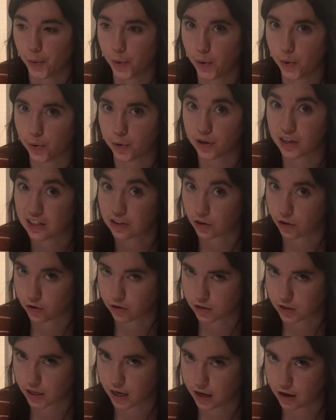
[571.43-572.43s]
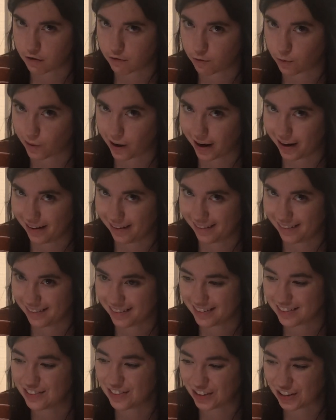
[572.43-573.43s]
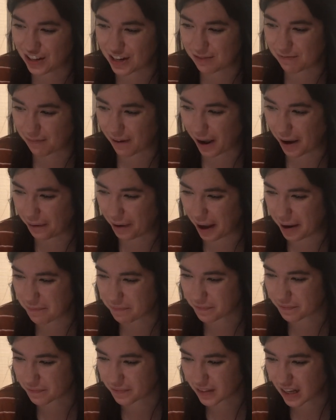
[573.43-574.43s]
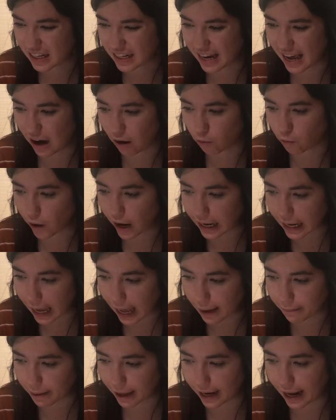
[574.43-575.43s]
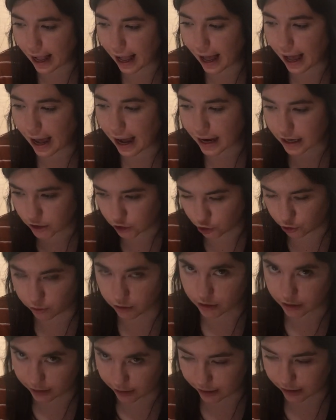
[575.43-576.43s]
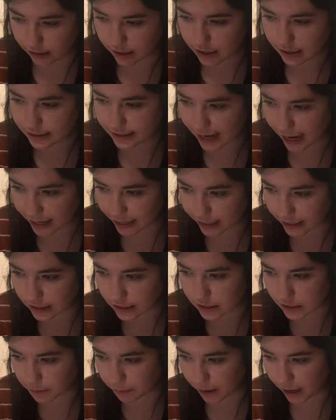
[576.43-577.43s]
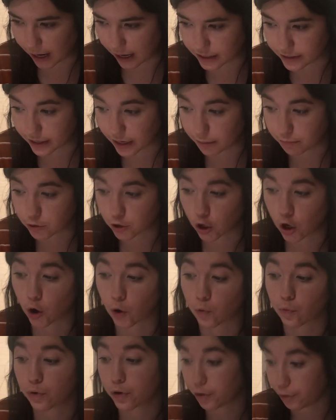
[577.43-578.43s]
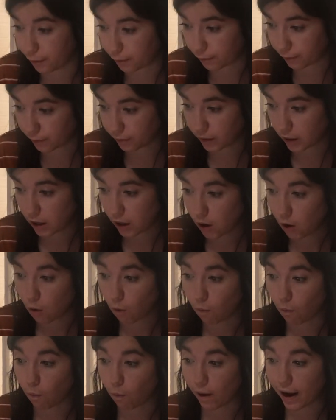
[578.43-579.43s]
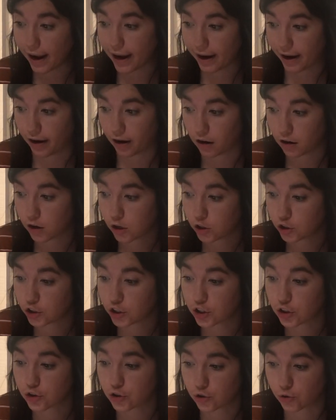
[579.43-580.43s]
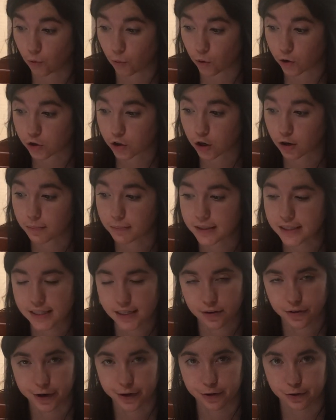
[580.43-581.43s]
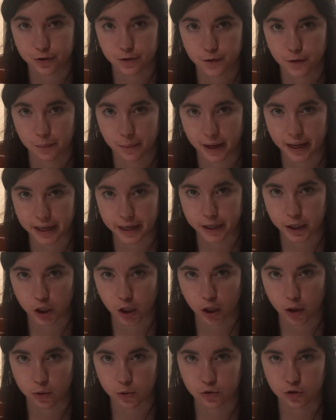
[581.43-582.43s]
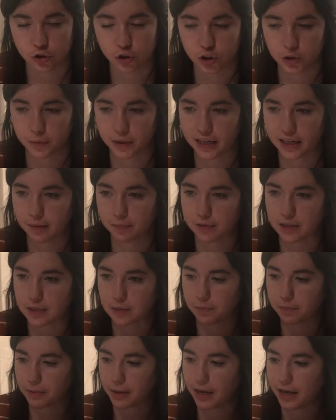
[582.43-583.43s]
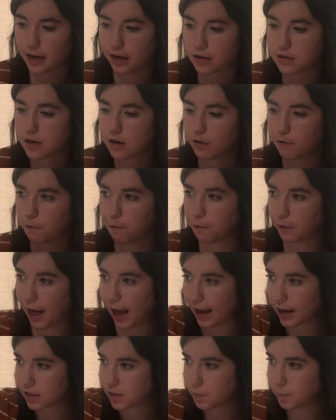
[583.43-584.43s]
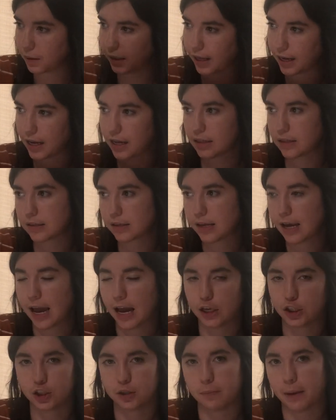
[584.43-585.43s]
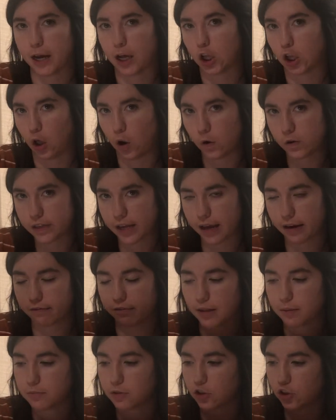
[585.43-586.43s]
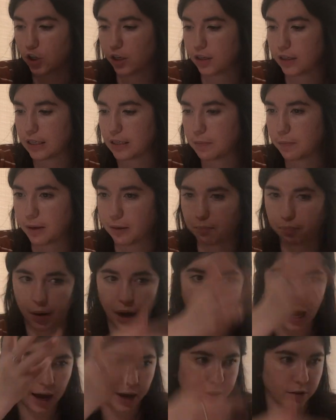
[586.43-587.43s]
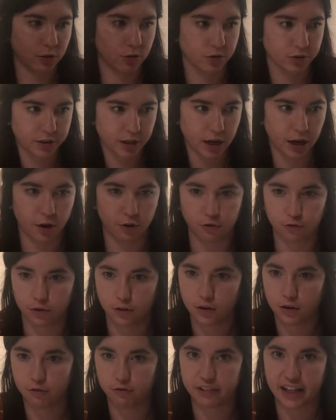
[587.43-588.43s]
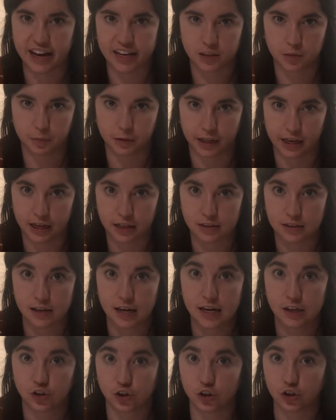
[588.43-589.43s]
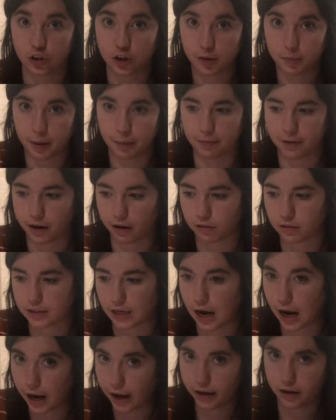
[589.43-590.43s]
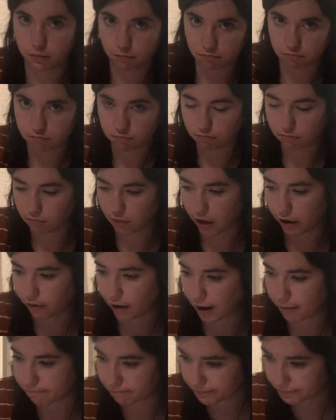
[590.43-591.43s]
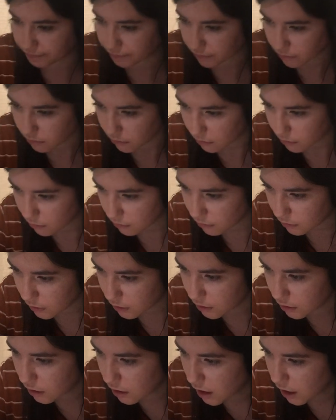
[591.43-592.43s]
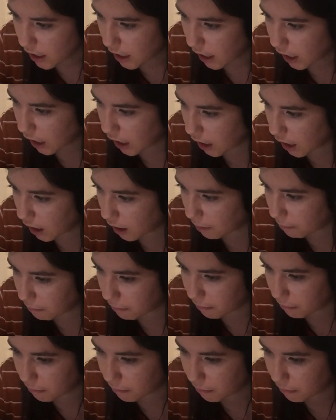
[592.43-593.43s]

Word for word: Whew, so they're safe, right? Good. Okay. Now, Rahab had actually taken the spies up to her roof where she stores her materials for making clothes. So she would keep these big flax plants and she'd make clothes out of them. So she had these big piles of flax plants. She took them up there to hide them. Okay. Um,